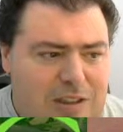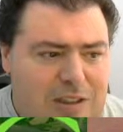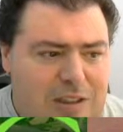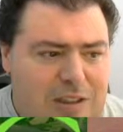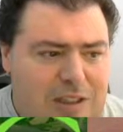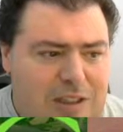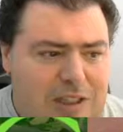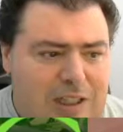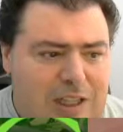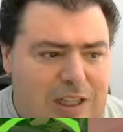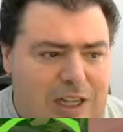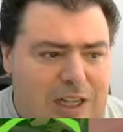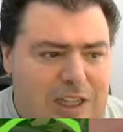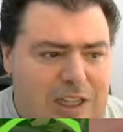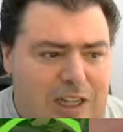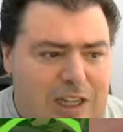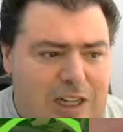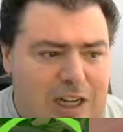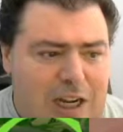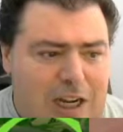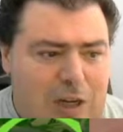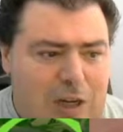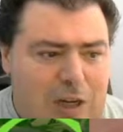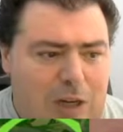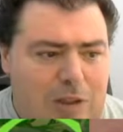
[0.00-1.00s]
and then
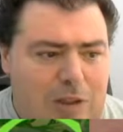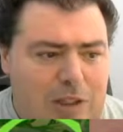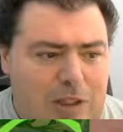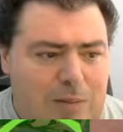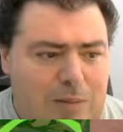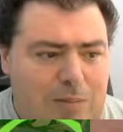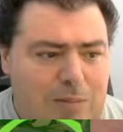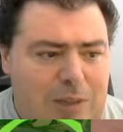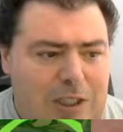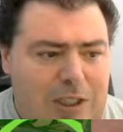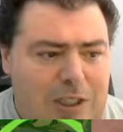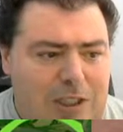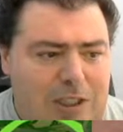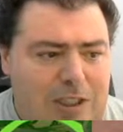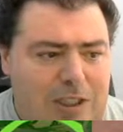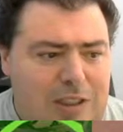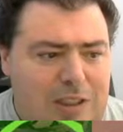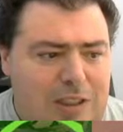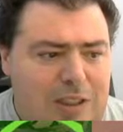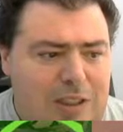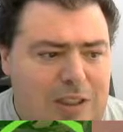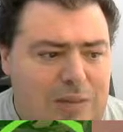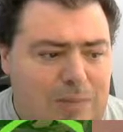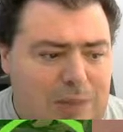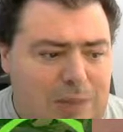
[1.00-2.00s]
I will
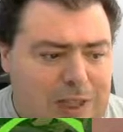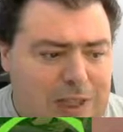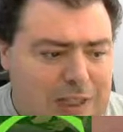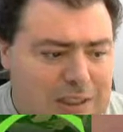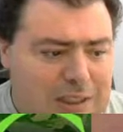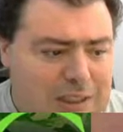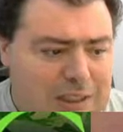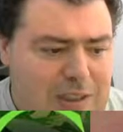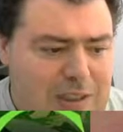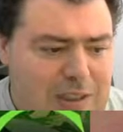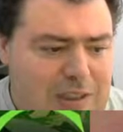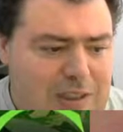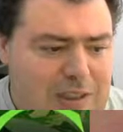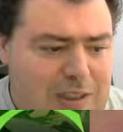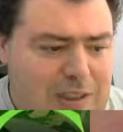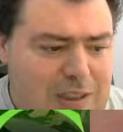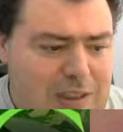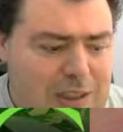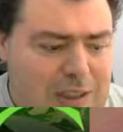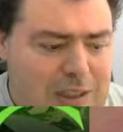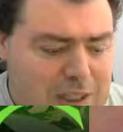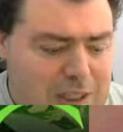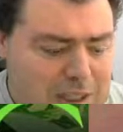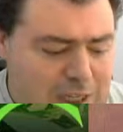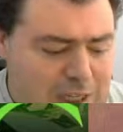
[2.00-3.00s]
immediately bank,
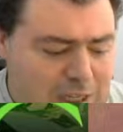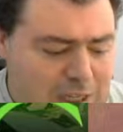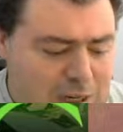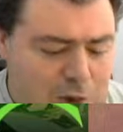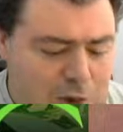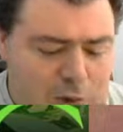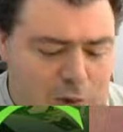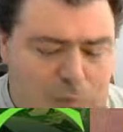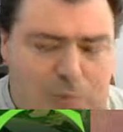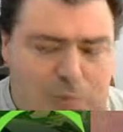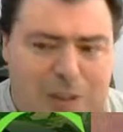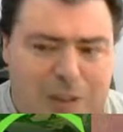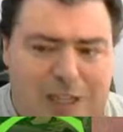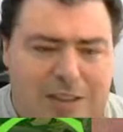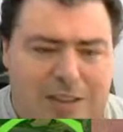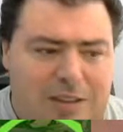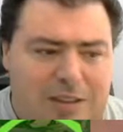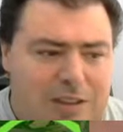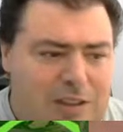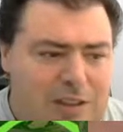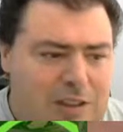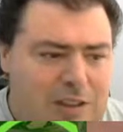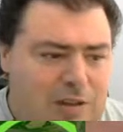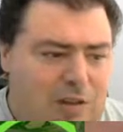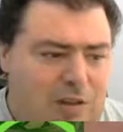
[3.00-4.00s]
and then I will
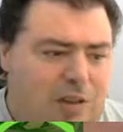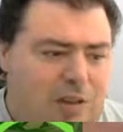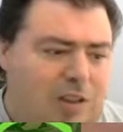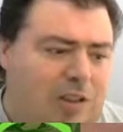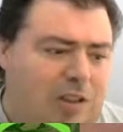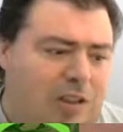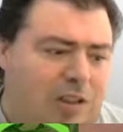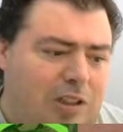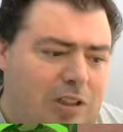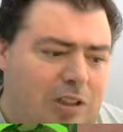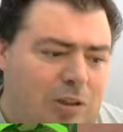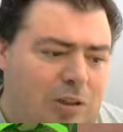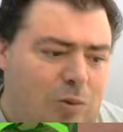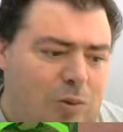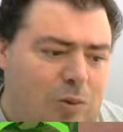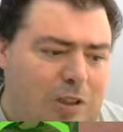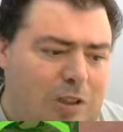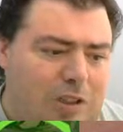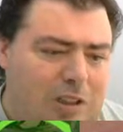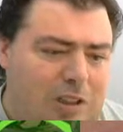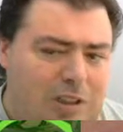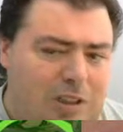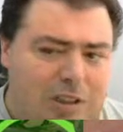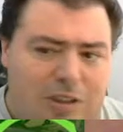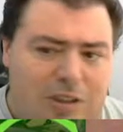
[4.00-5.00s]
press. You can click one
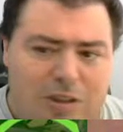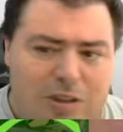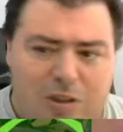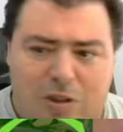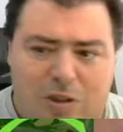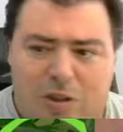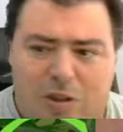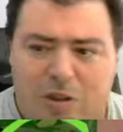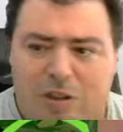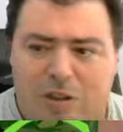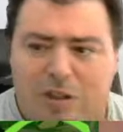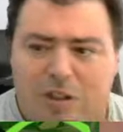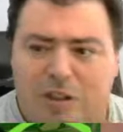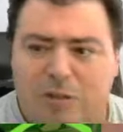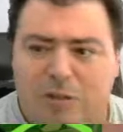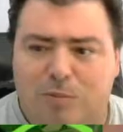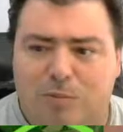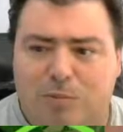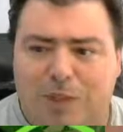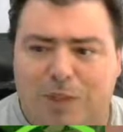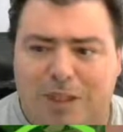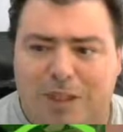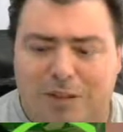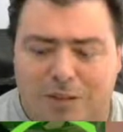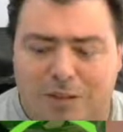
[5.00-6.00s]
here, or you can
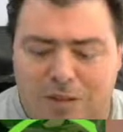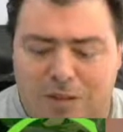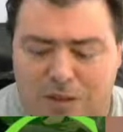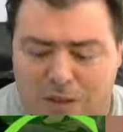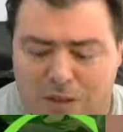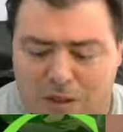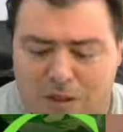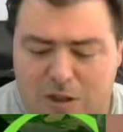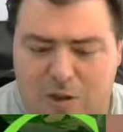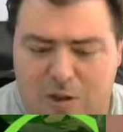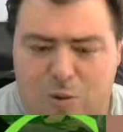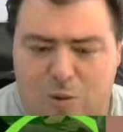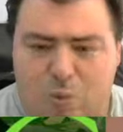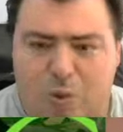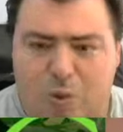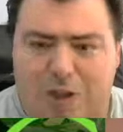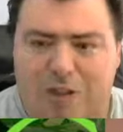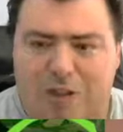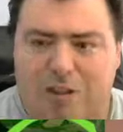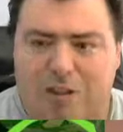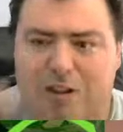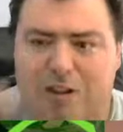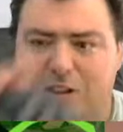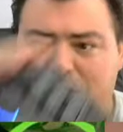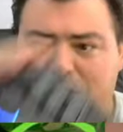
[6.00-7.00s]
press
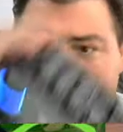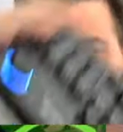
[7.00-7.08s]
one on your